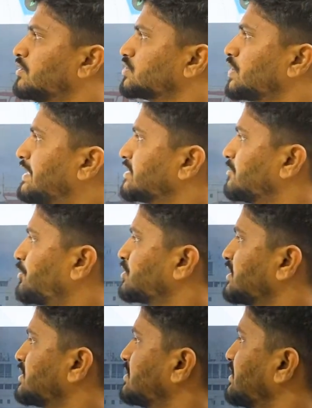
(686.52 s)
So it is a
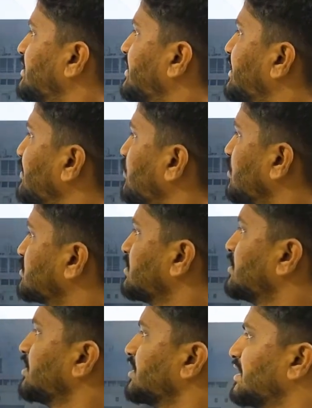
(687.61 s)
process that involves
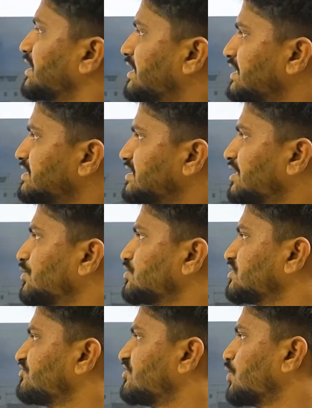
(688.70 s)
increasing use
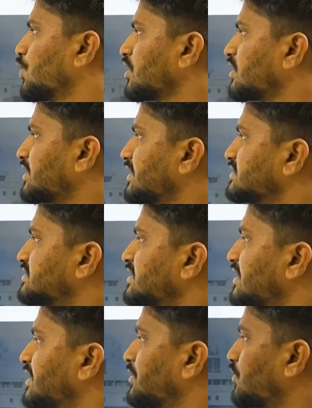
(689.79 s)
of the local currency
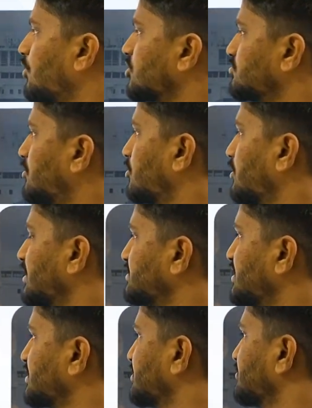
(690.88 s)
in cross-border
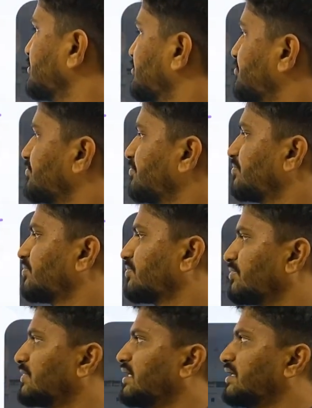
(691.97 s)
transactions.
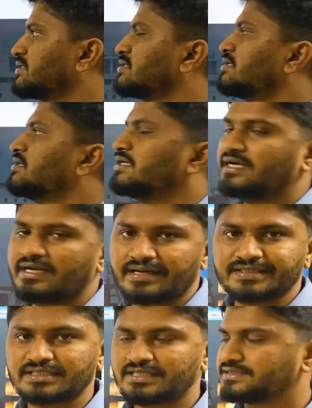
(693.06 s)
That is
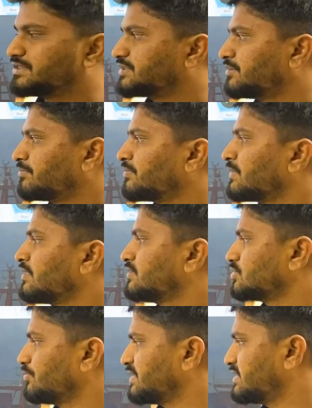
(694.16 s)
internationalization.
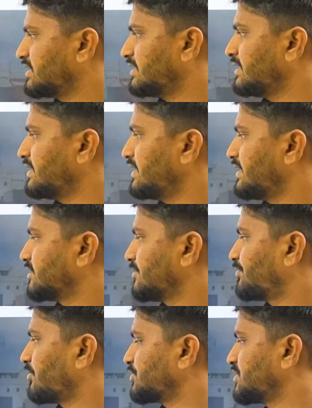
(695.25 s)
So basically, it is a
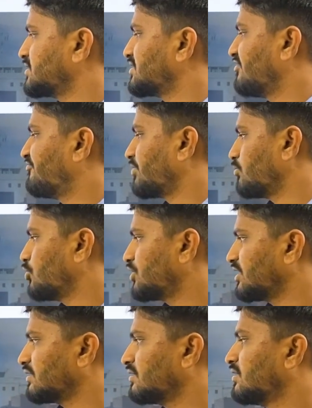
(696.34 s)
process of
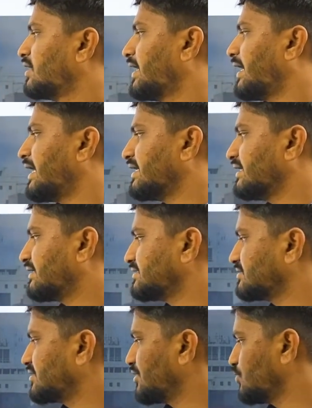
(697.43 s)
promoting and increasing
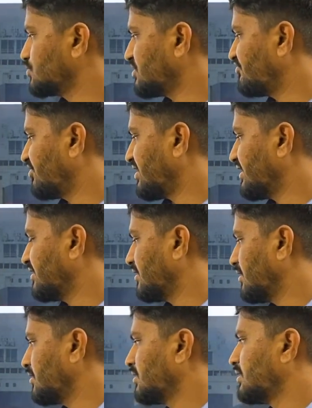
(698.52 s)
the use of
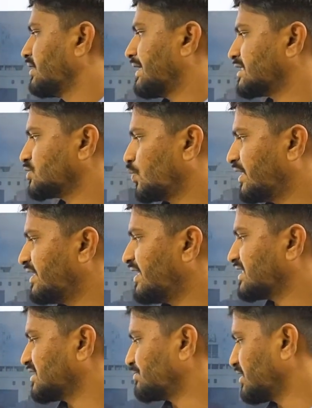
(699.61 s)
INR as widely
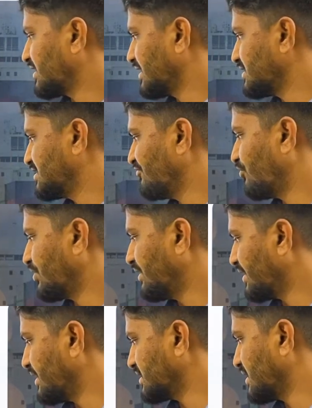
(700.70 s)
accepted currency for
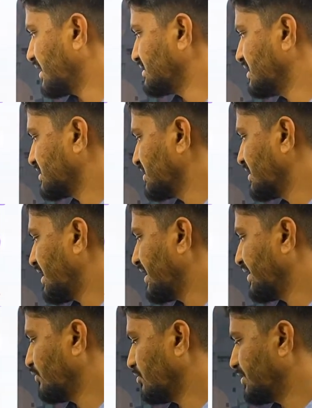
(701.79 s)
international transaction and
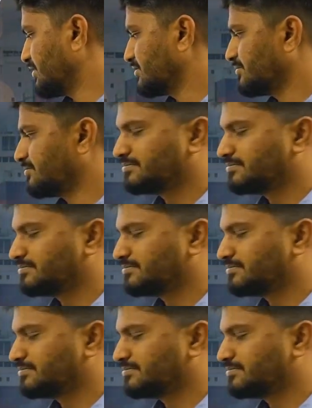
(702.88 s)
involvements.